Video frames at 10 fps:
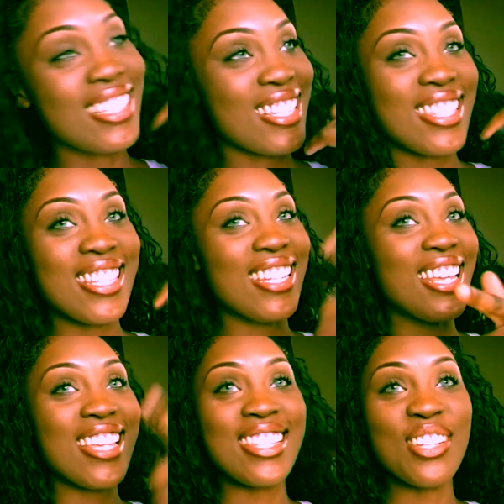
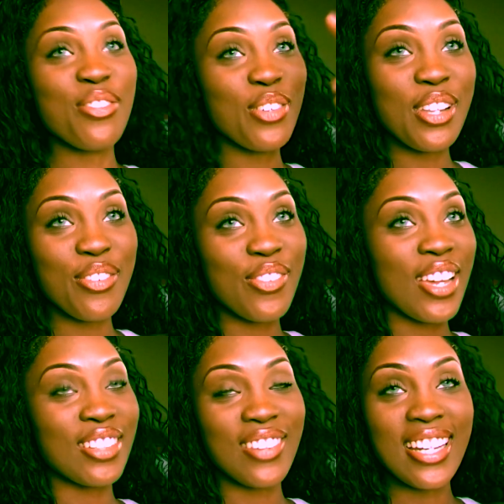Listen, it's in full
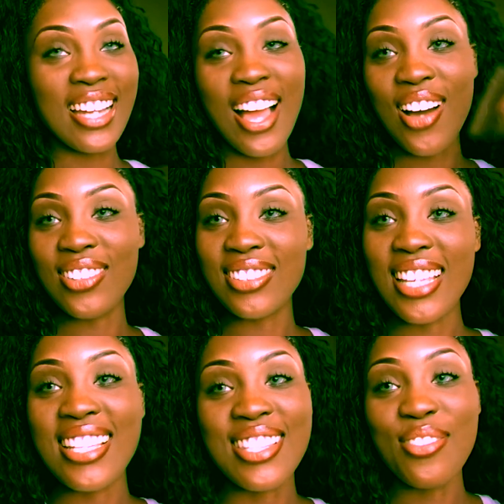effect right now.
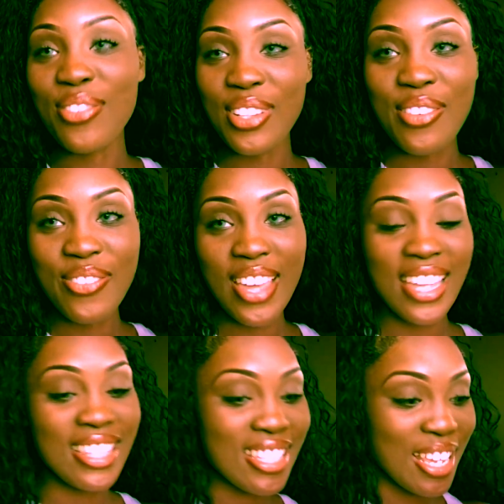It's in full
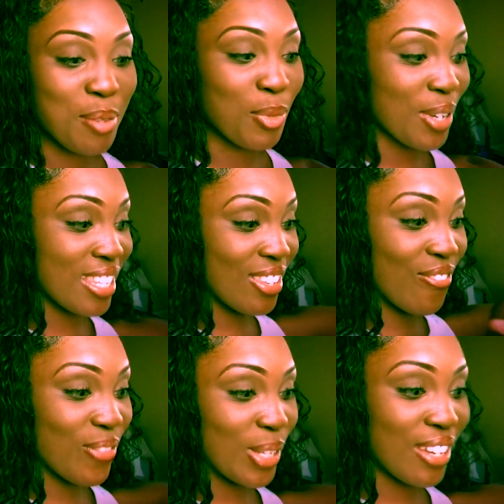effect. This edible is
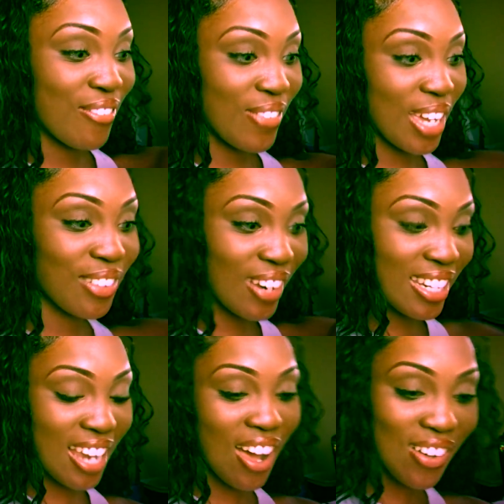in full effect
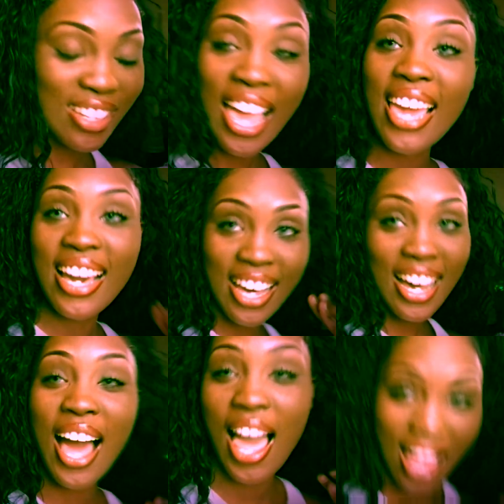right now. Like,
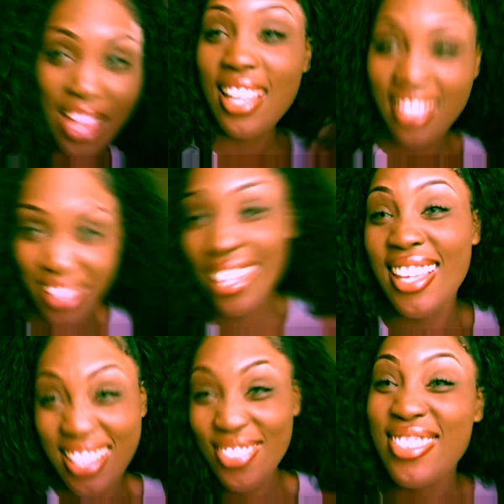
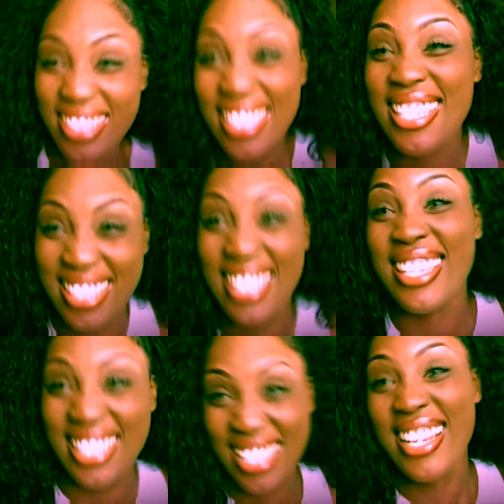it really
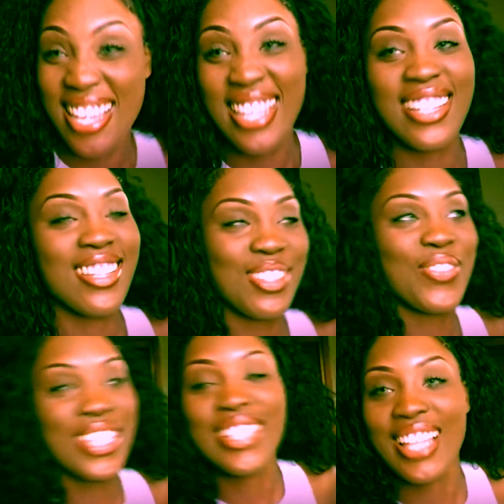kicking in. It's
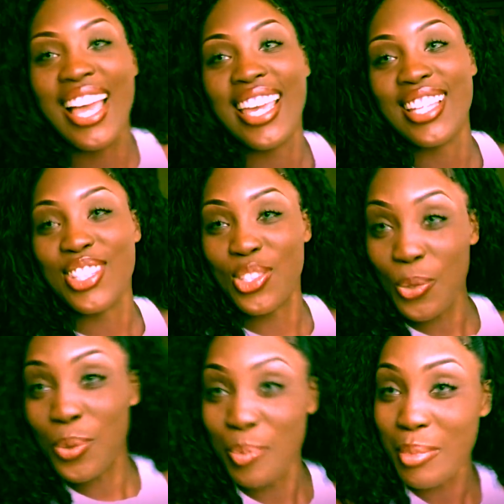been like
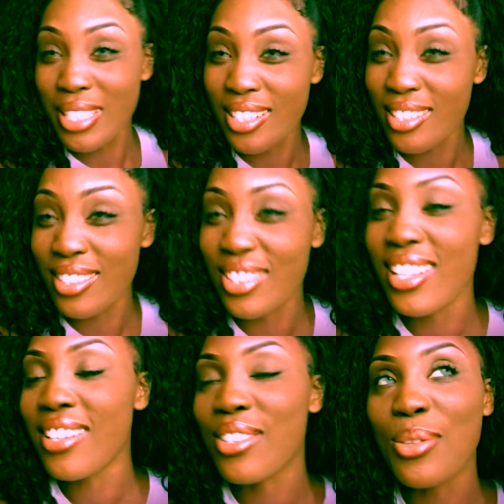two minutes
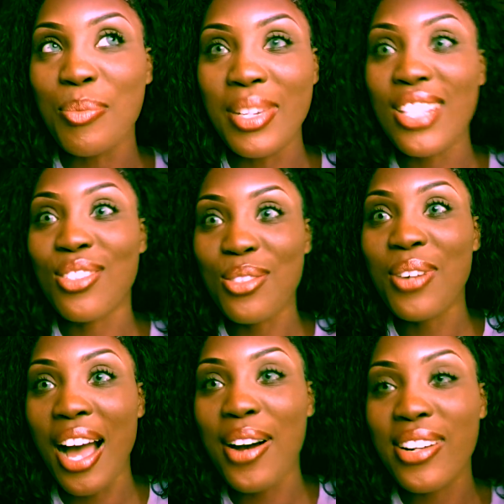not two minutes,
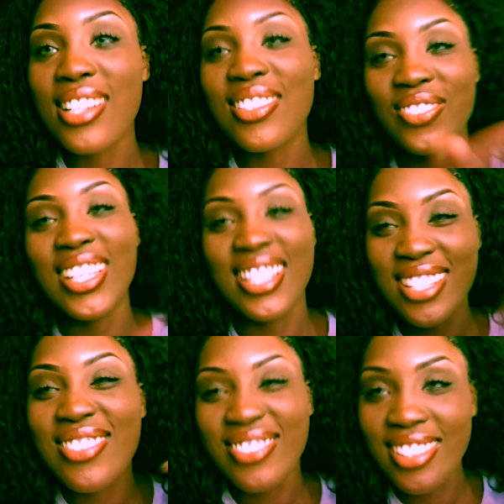two hours, but
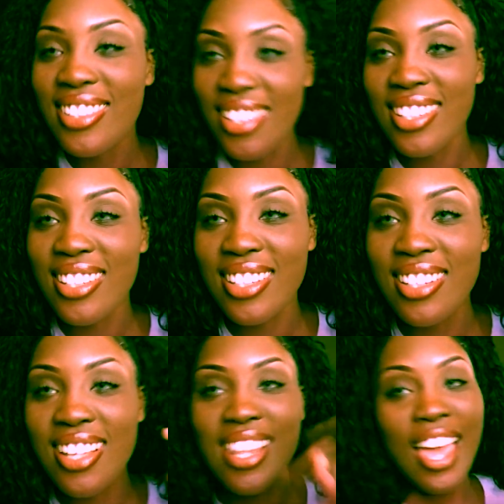it's really
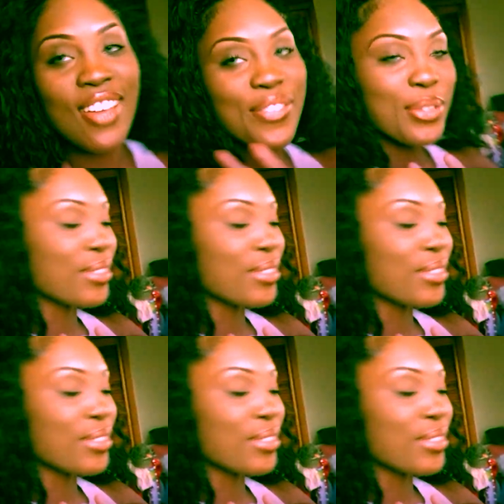kicking in, like, for